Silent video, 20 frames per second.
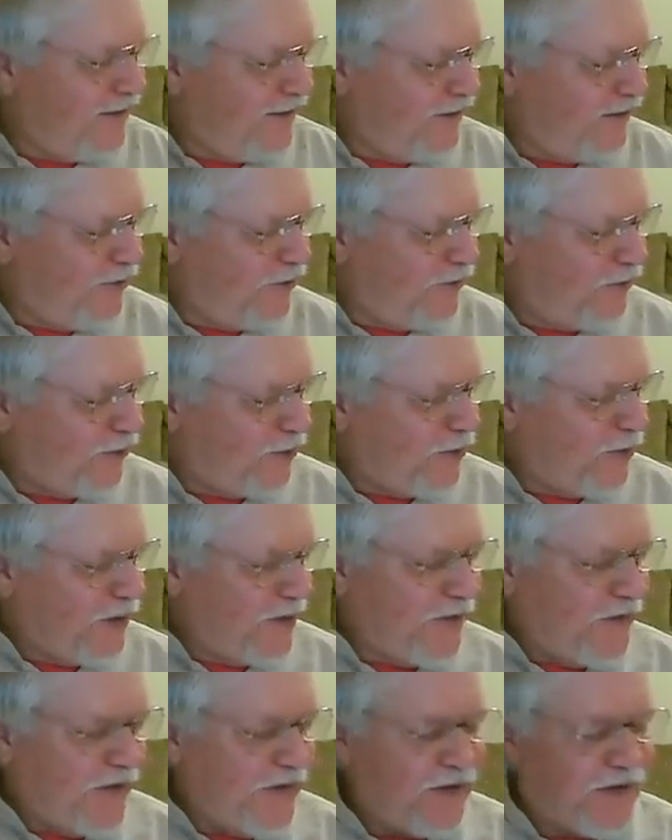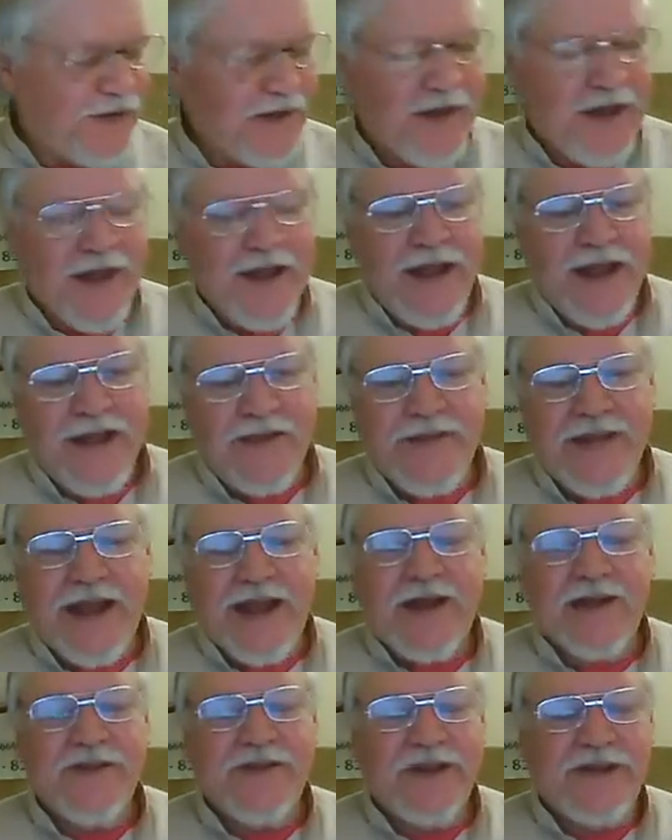the floor in the
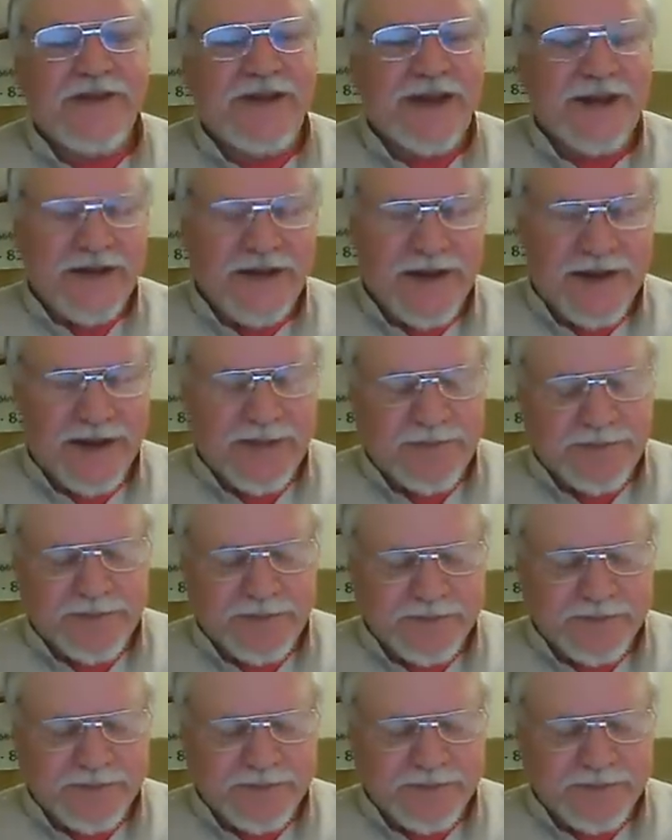house at that time